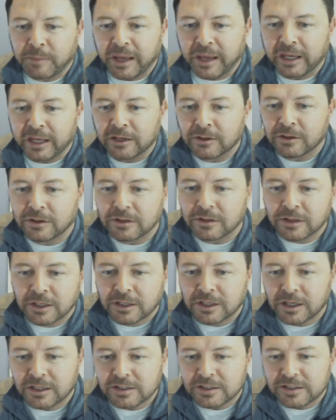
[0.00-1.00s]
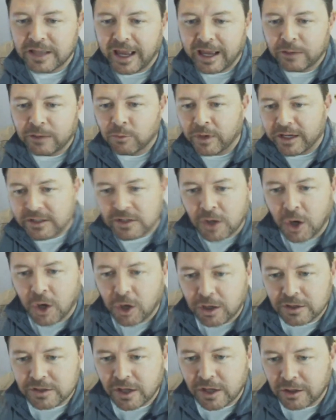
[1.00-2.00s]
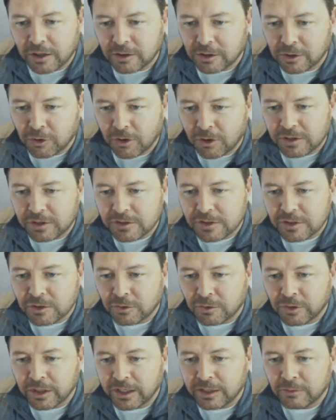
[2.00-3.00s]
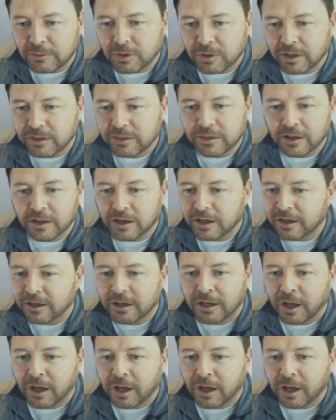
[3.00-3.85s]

panel sideways and horizontal across the screen with a